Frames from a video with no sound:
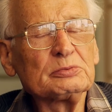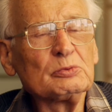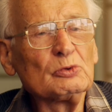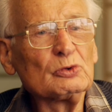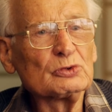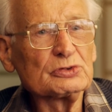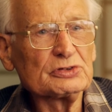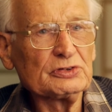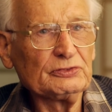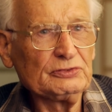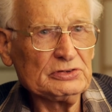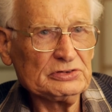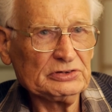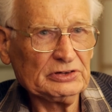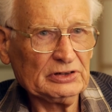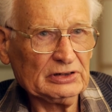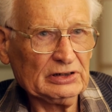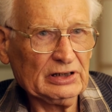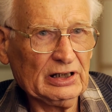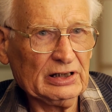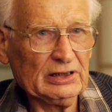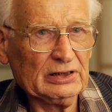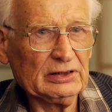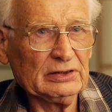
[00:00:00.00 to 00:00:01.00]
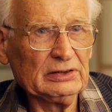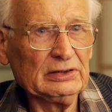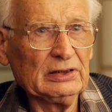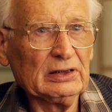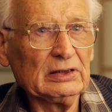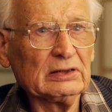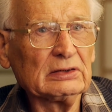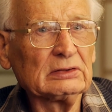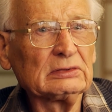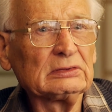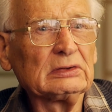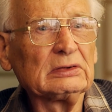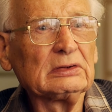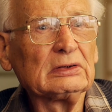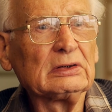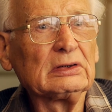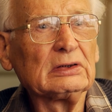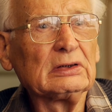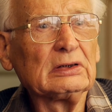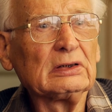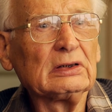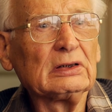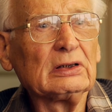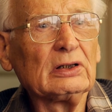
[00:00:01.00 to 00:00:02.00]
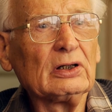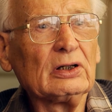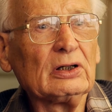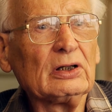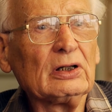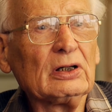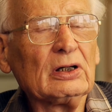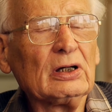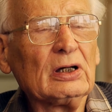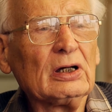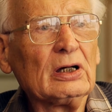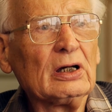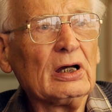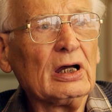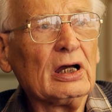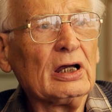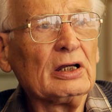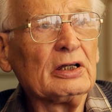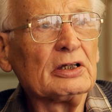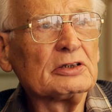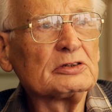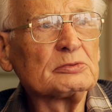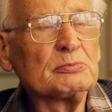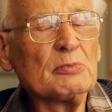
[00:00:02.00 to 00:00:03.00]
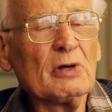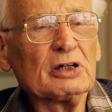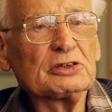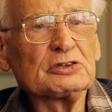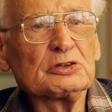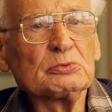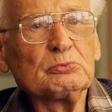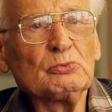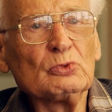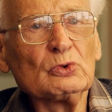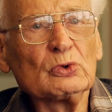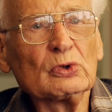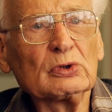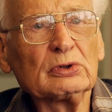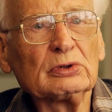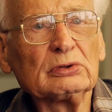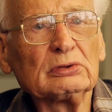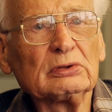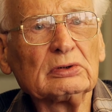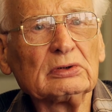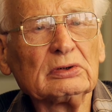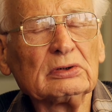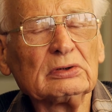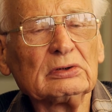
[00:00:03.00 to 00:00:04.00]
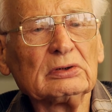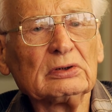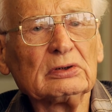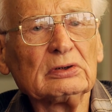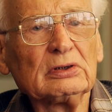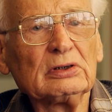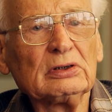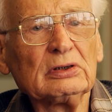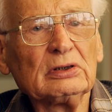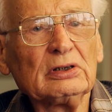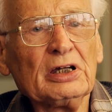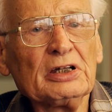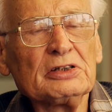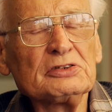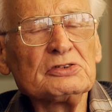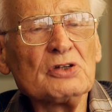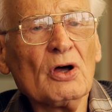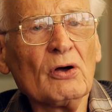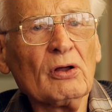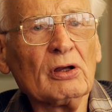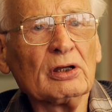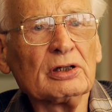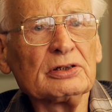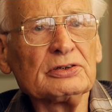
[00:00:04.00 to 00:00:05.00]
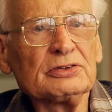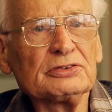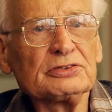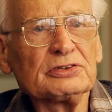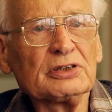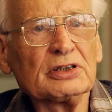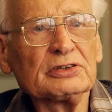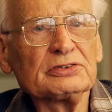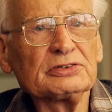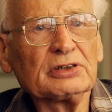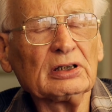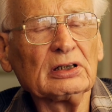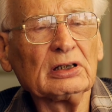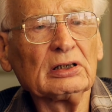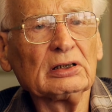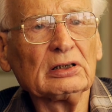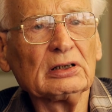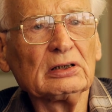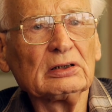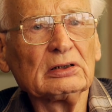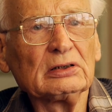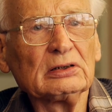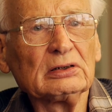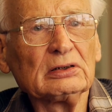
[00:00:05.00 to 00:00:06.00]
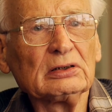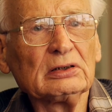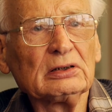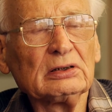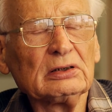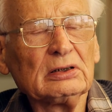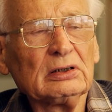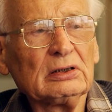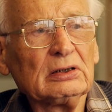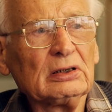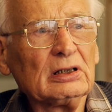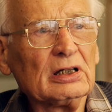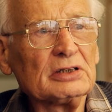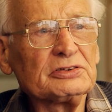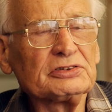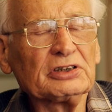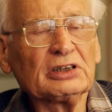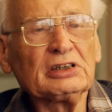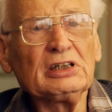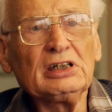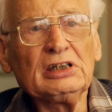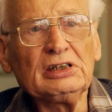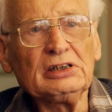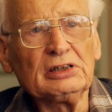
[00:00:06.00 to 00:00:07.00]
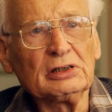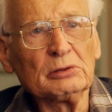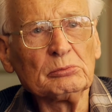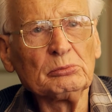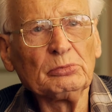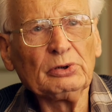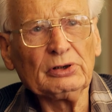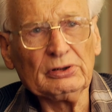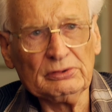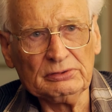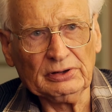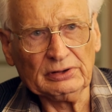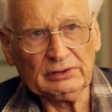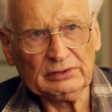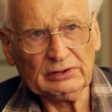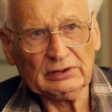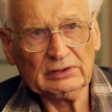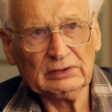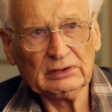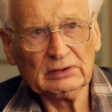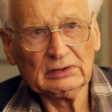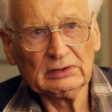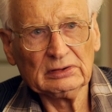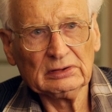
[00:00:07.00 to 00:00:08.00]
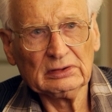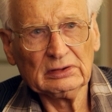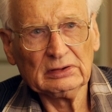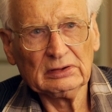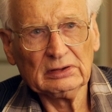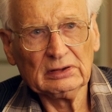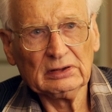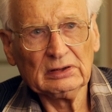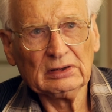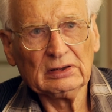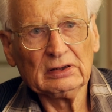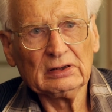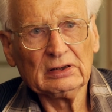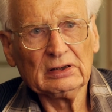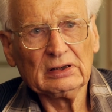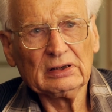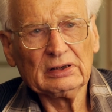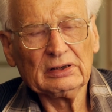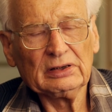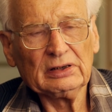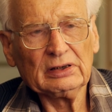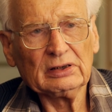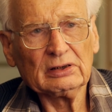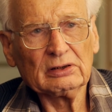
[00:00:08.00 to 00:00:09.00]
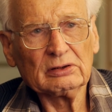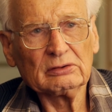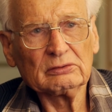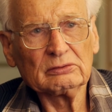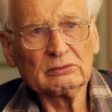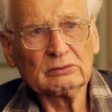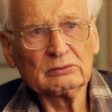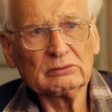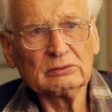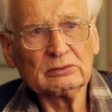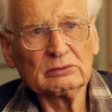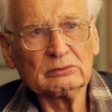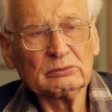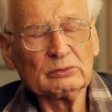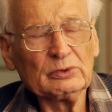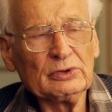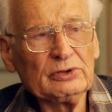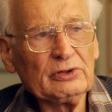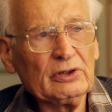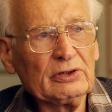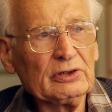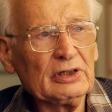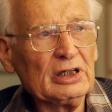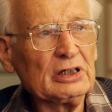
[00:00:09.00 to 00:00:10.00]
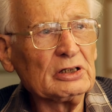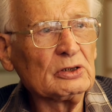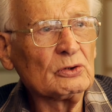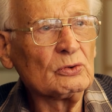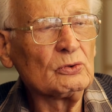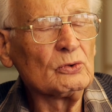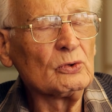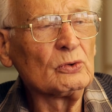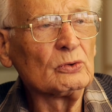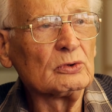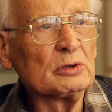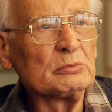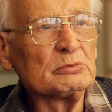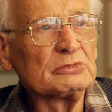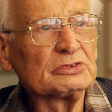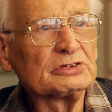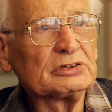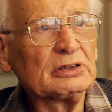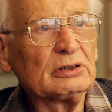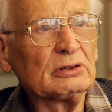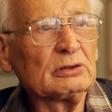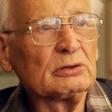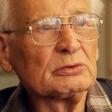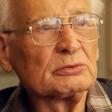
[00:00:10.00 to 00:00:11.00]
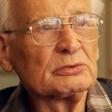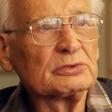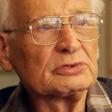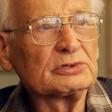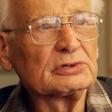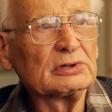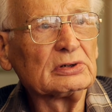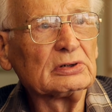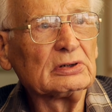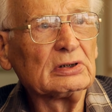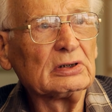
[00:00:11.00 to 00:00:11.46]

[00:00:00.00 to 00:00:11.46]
more sophisticated now, and it's much more acknowledged as a key component. Now, whether they call themselves,